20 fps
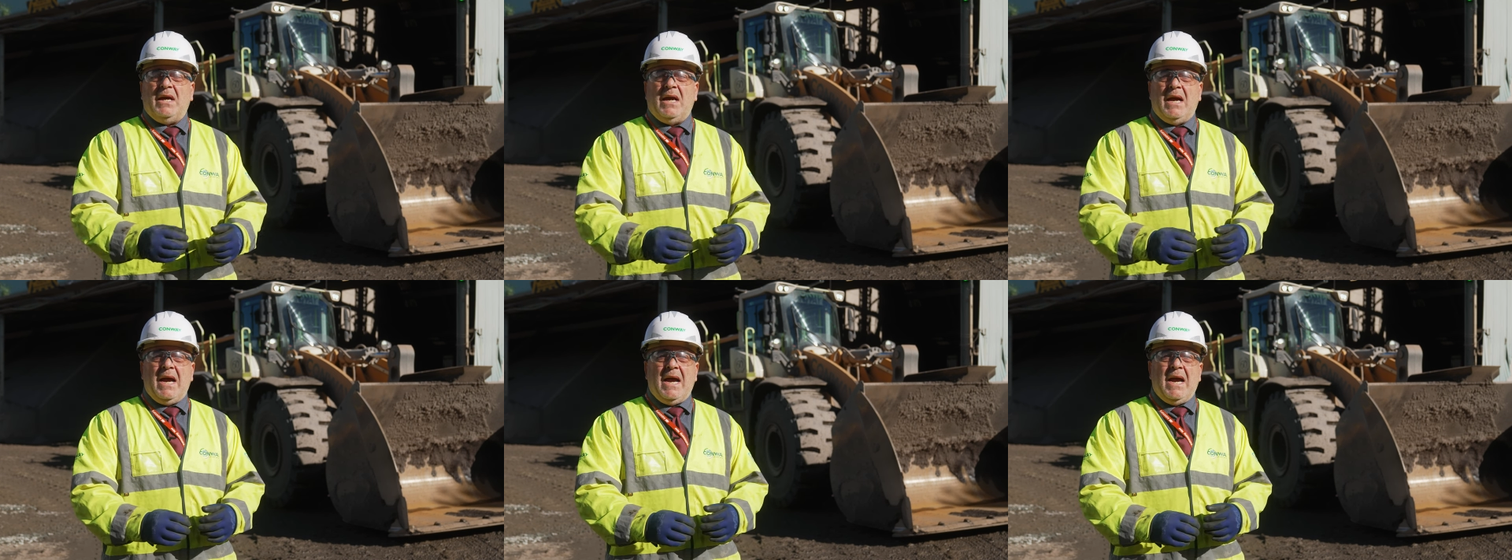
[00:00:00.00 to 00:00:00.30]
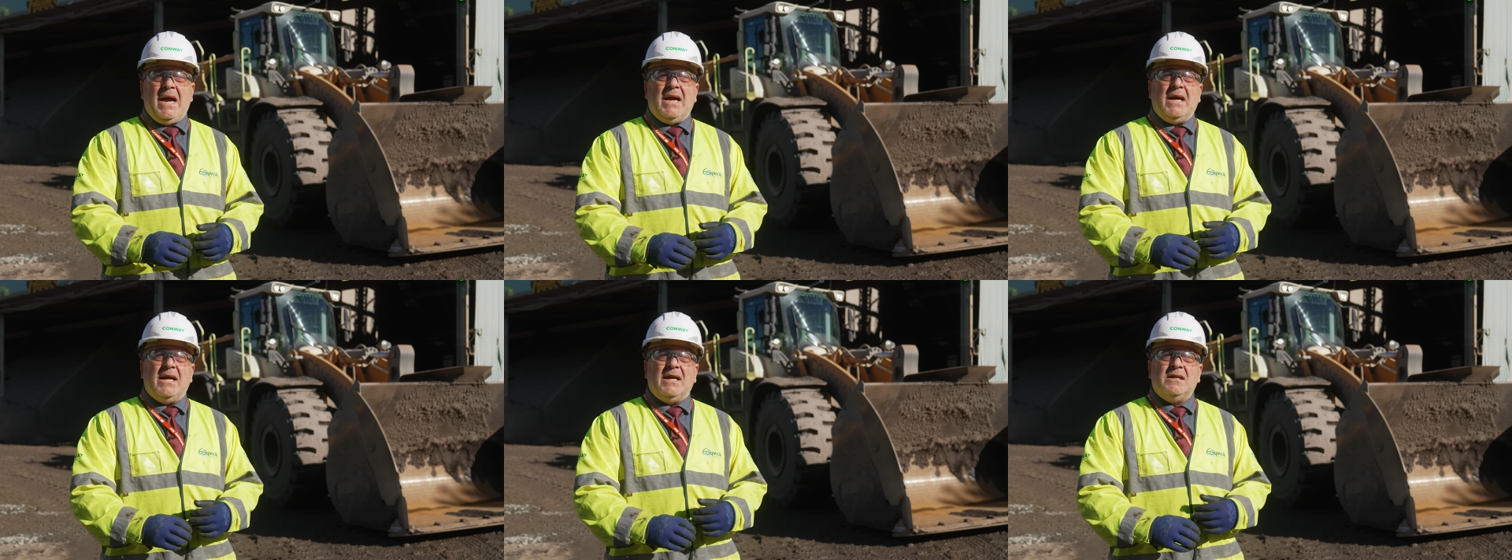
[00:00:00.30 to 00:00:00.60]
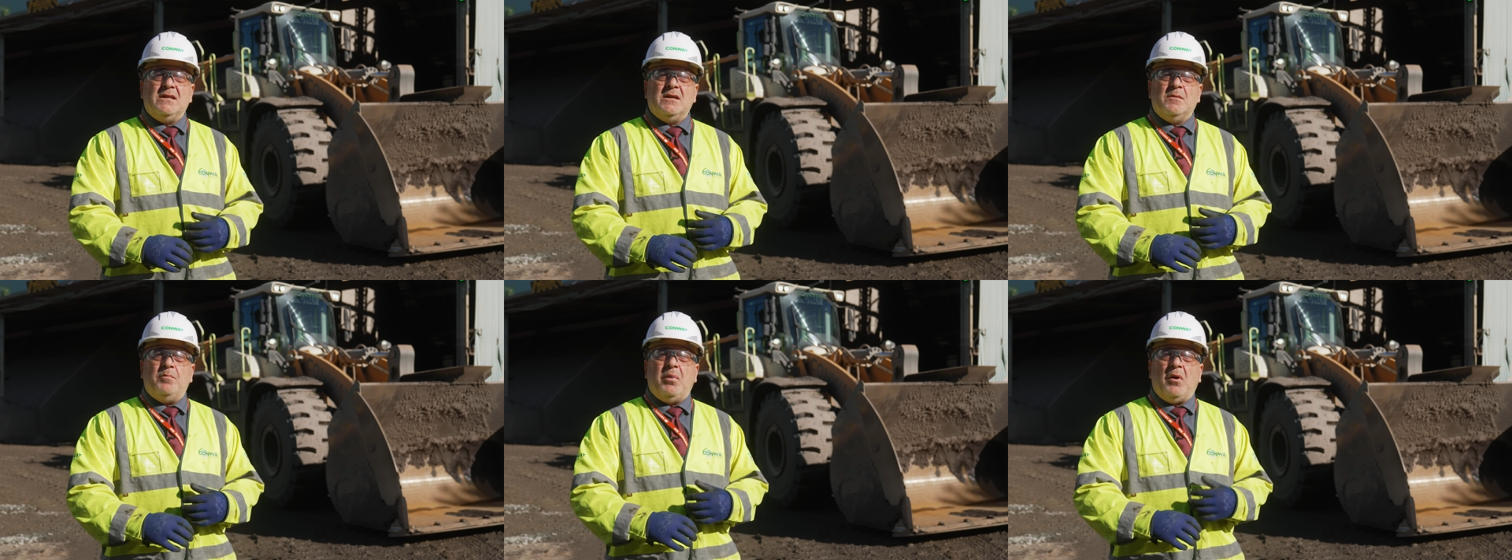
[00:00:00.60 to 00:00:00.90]

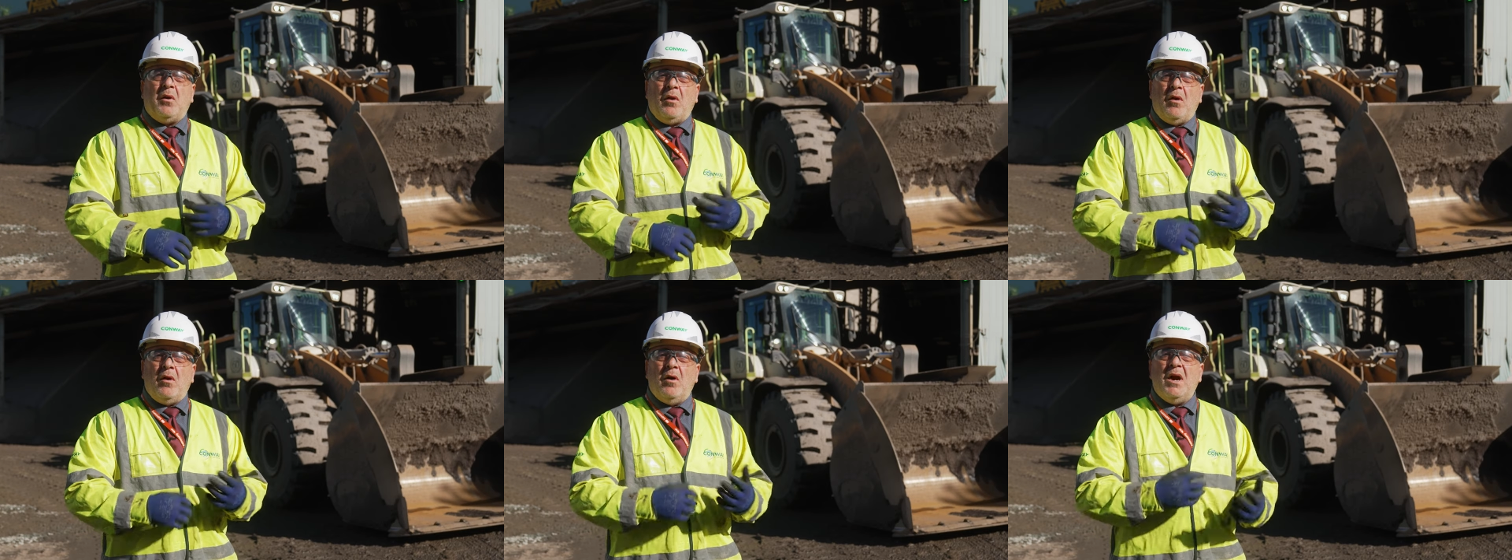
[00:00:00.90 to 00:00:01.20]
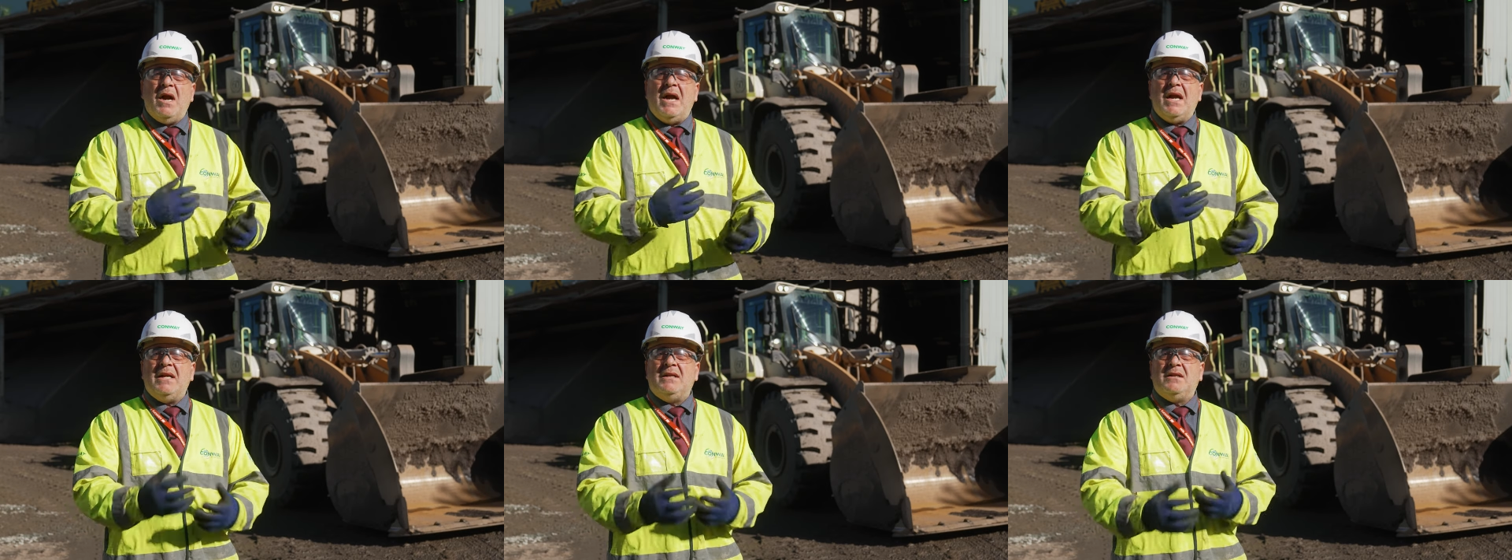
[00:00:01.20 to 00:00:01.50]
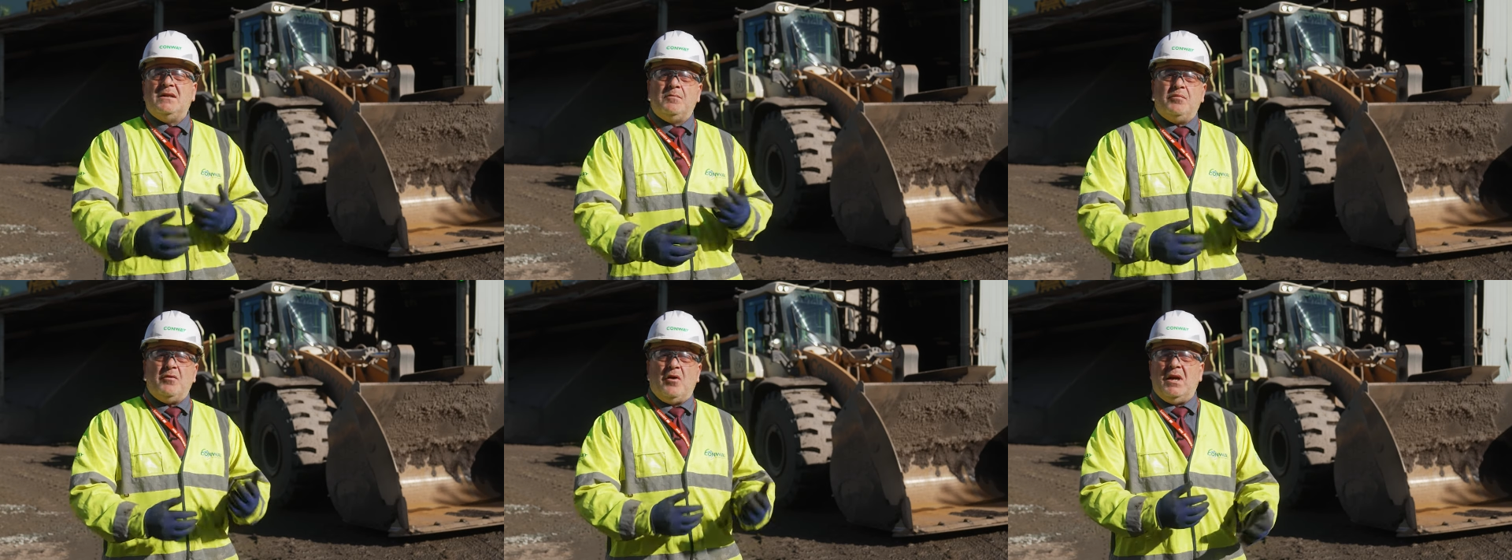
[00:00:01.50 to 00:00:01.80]
and
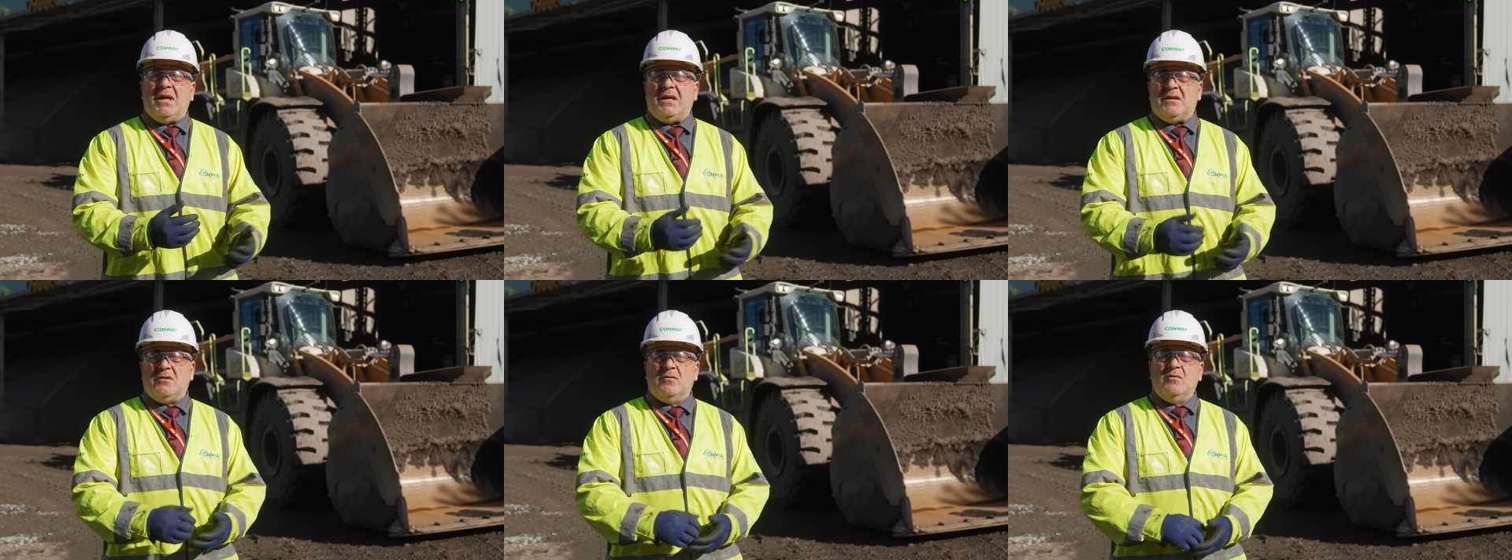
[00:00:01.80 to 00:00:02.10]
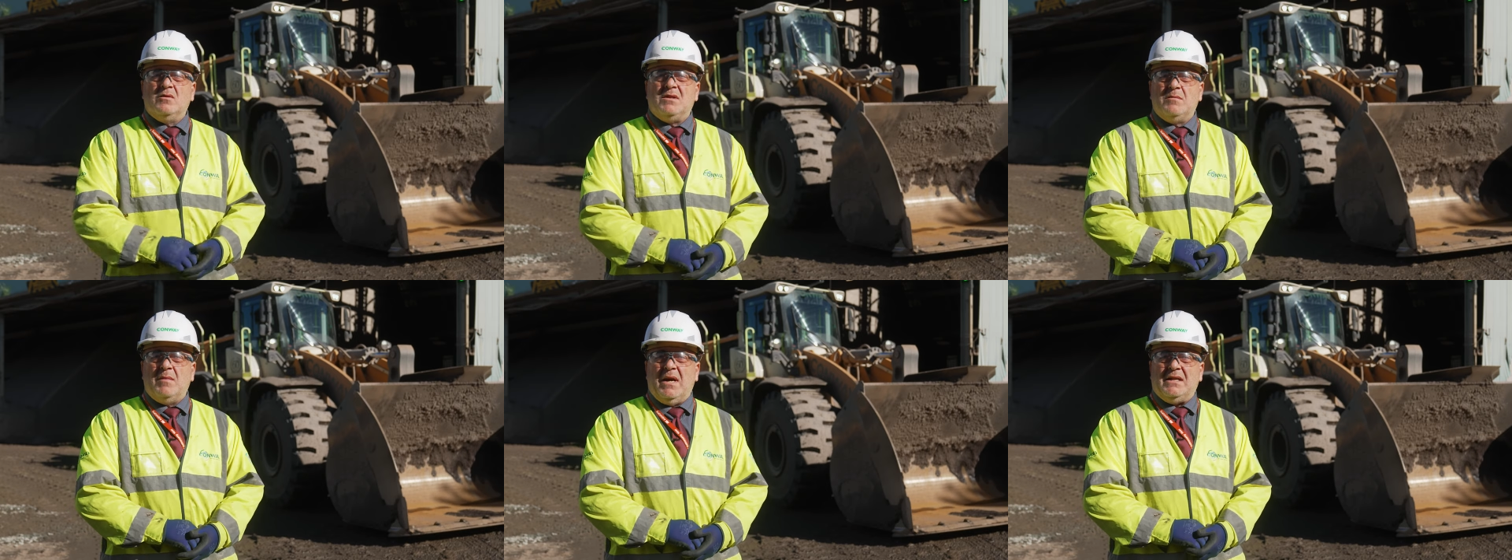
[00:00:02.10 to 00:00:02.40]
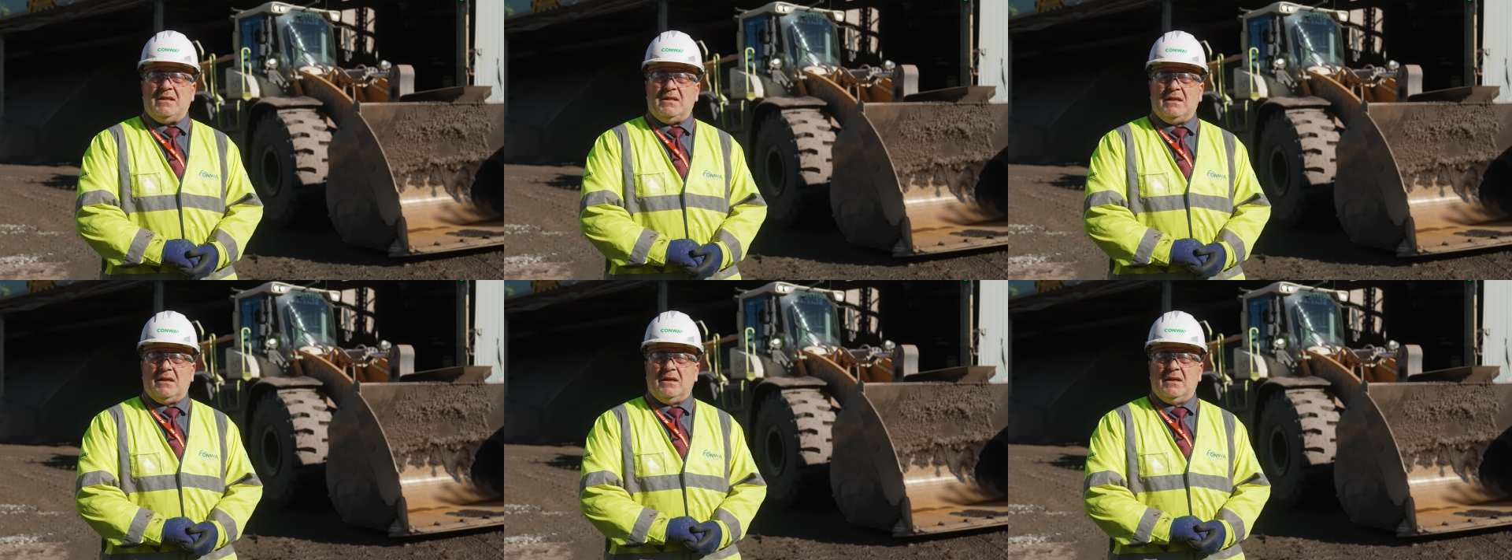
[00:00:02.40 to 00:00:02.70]
applied the brakes
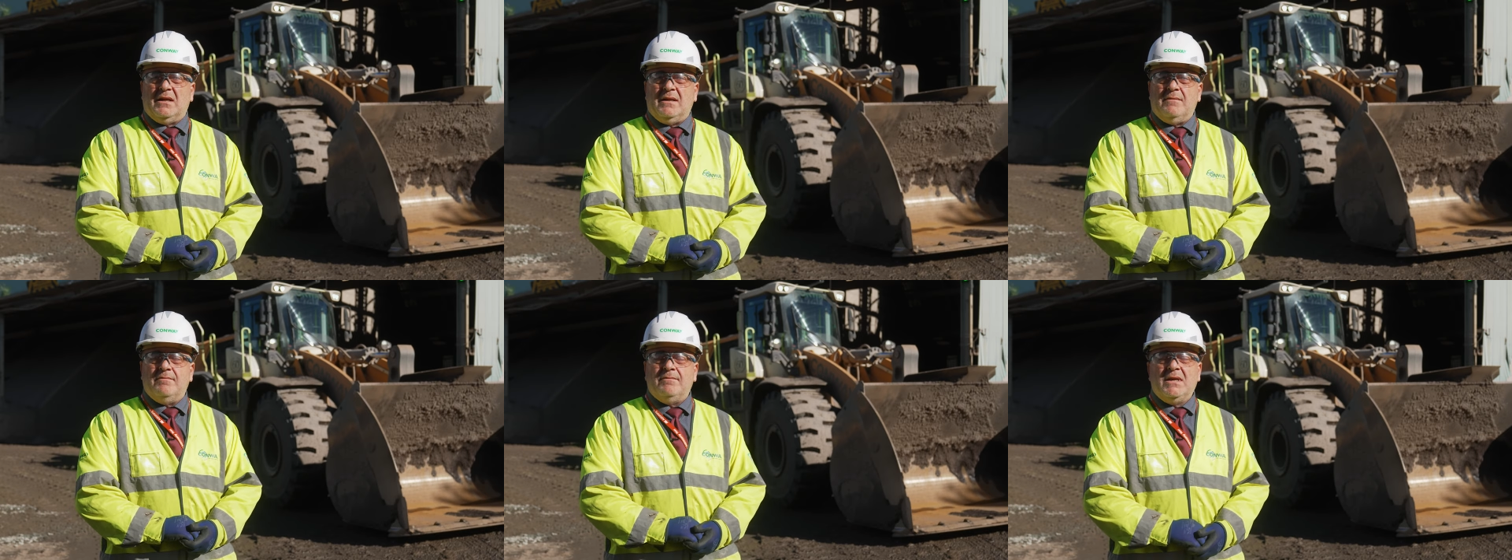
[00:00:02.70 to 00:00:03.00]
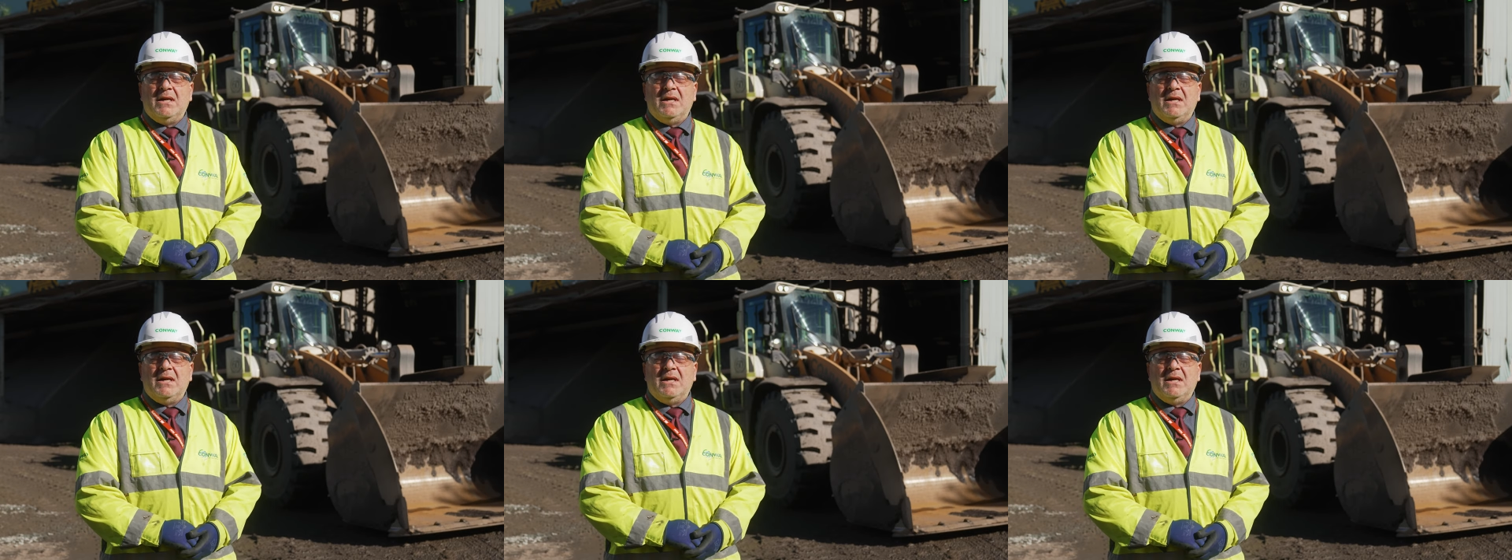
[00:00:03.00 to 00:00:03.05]
automatically.